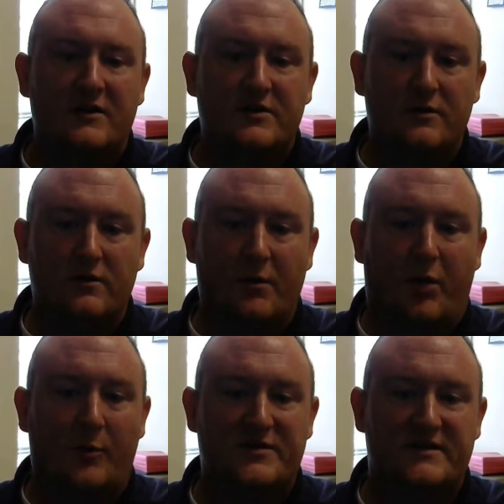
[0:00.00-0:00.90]
to the
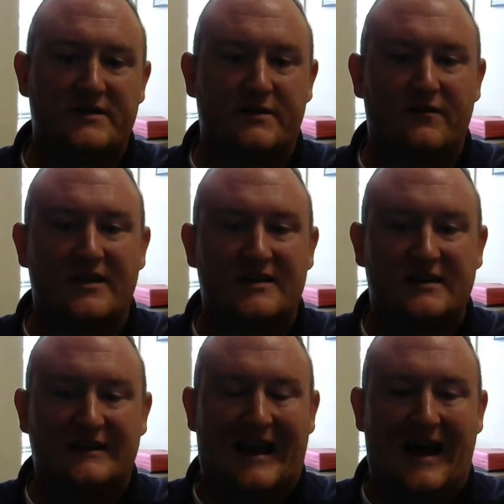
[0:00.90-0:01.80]
purposes of
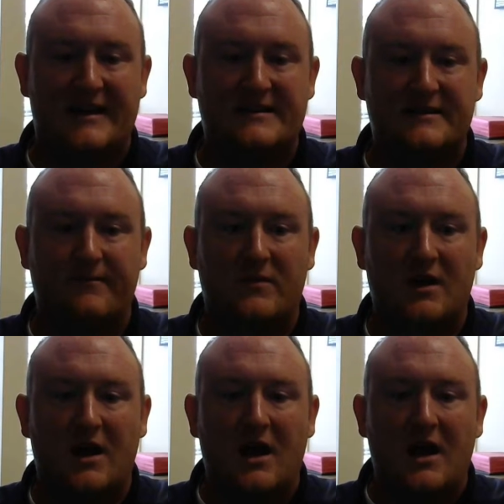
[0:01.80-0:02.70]
this class.
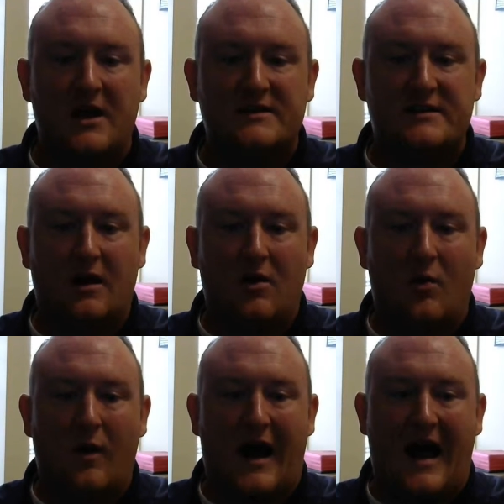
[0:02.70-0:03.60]

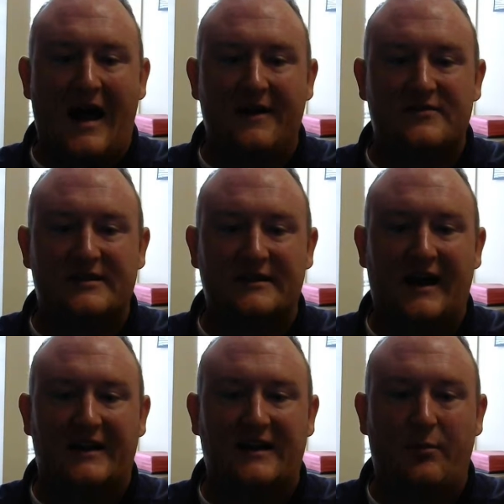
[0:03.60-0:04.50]
So I have
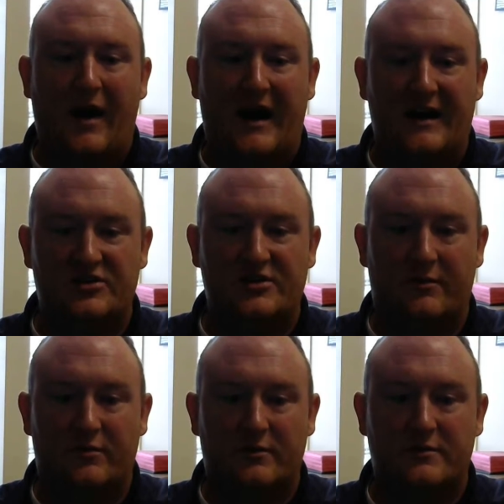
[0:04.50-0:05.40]
selected page
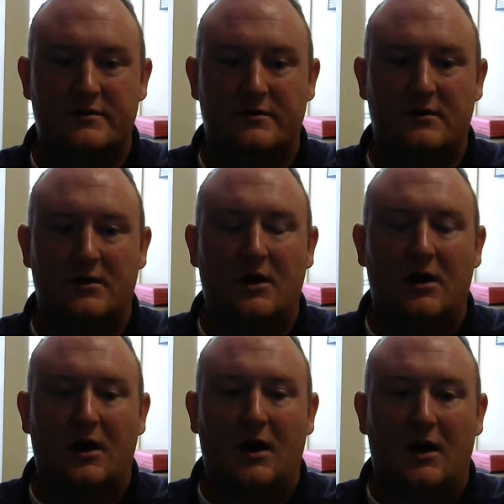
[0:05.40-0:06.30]
numbers
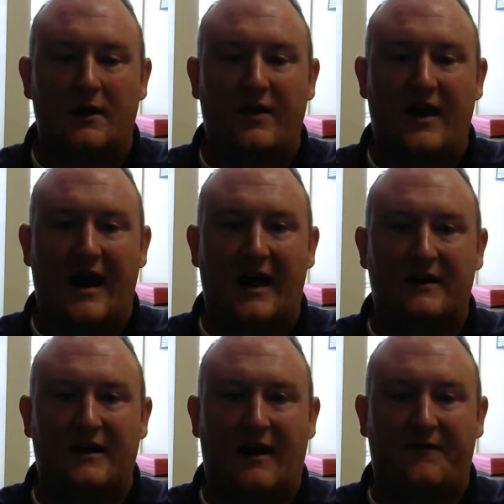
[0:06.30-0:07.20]

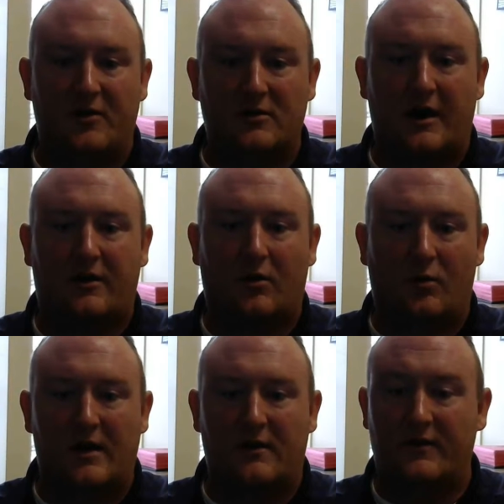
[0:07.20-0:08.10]
that I feel like are
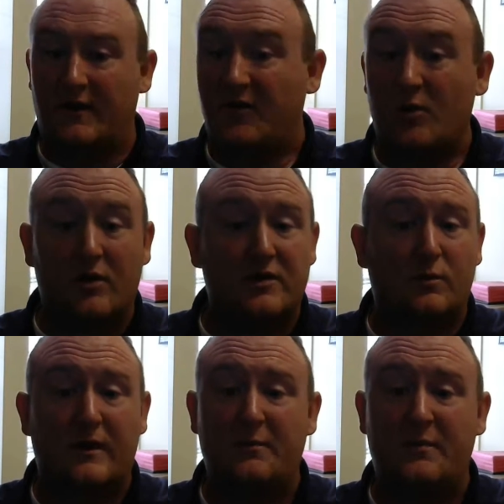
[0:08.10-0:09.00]
relevant. If you want to
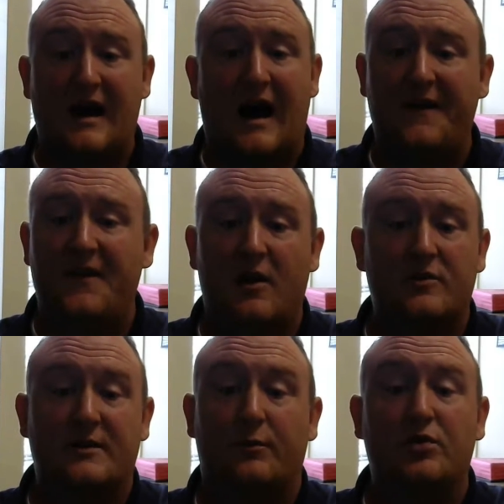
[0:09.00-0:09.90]
read beyond
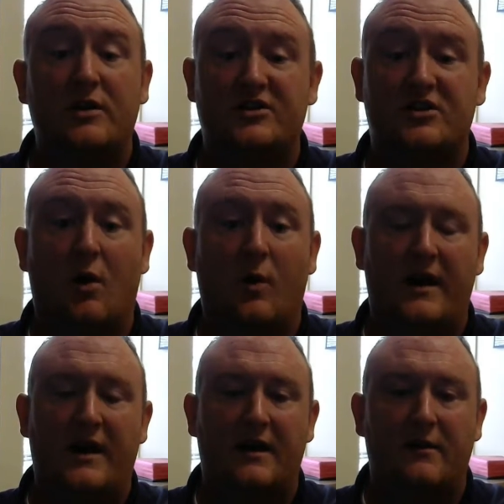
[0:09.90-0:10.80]
those, then please go
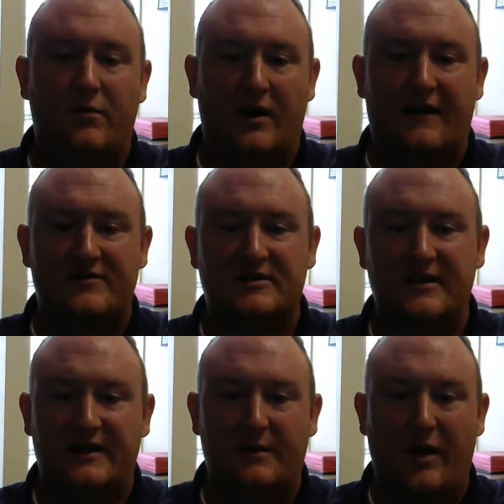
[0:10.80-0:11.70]
ahead. But I've
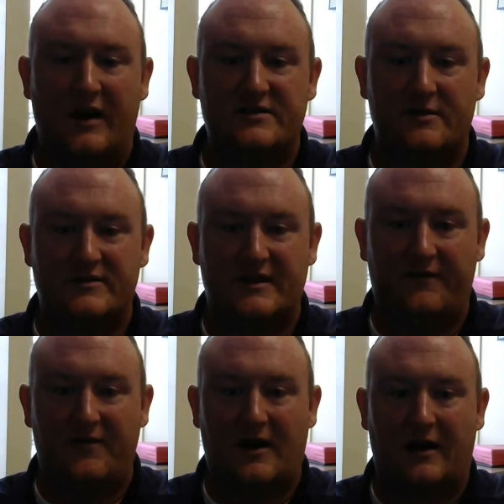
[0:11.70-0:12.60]
selected page numbers
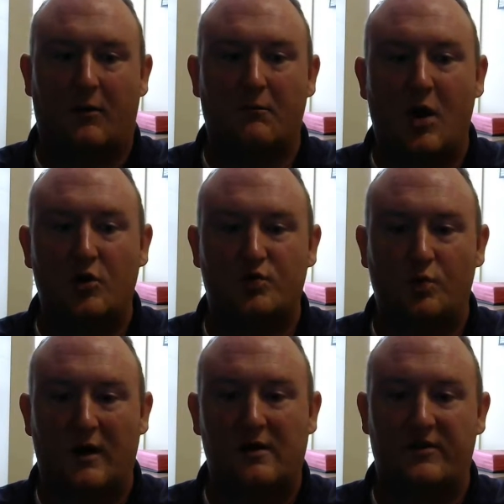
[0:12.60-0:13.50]
that I feel like are most
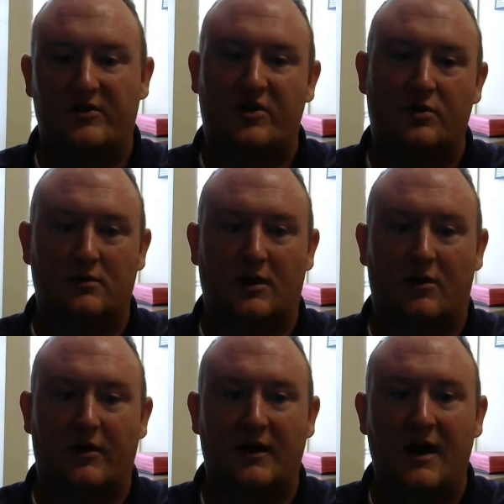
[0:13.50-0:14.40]
relevant to your
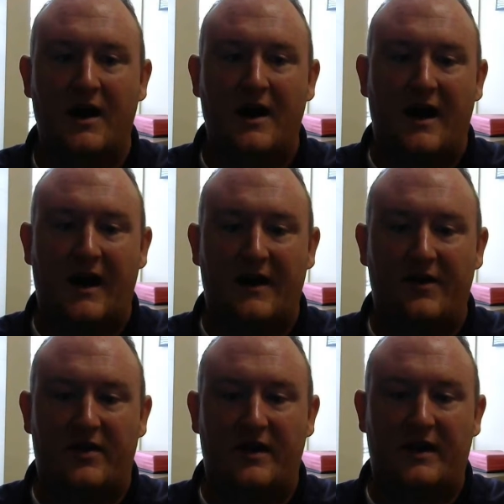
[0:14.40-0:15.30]
learning
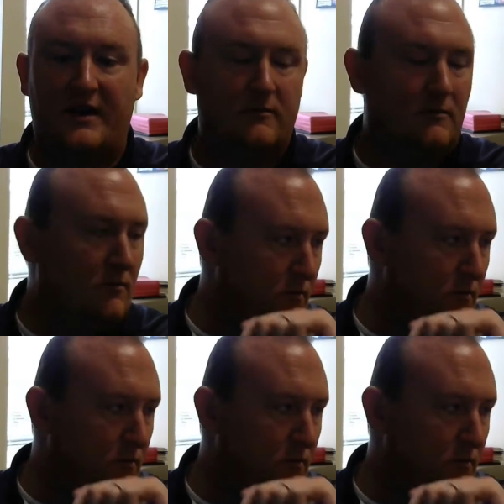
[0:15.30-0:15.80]
and the